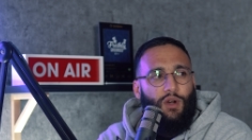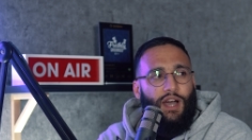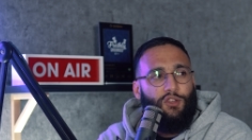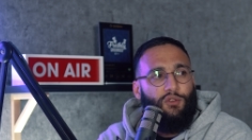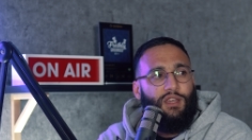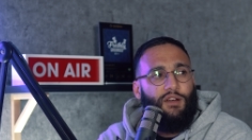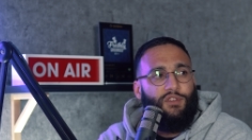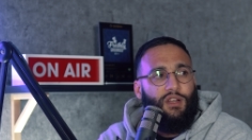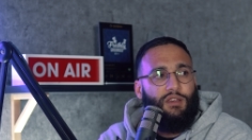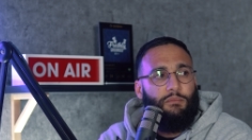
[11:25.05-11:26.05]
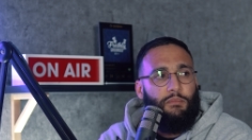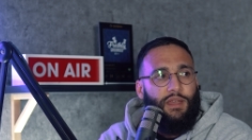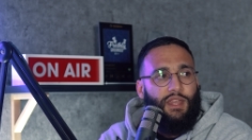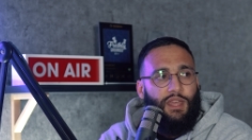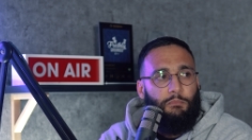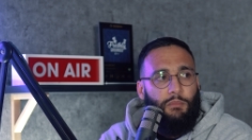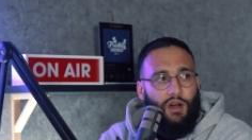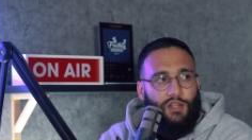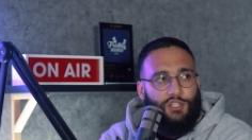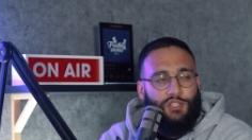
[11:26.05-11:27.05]
I don't think I've done it
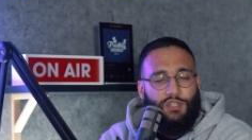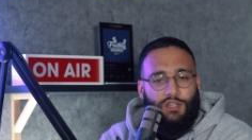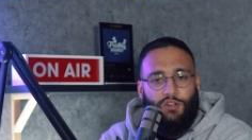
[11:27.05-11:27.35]
much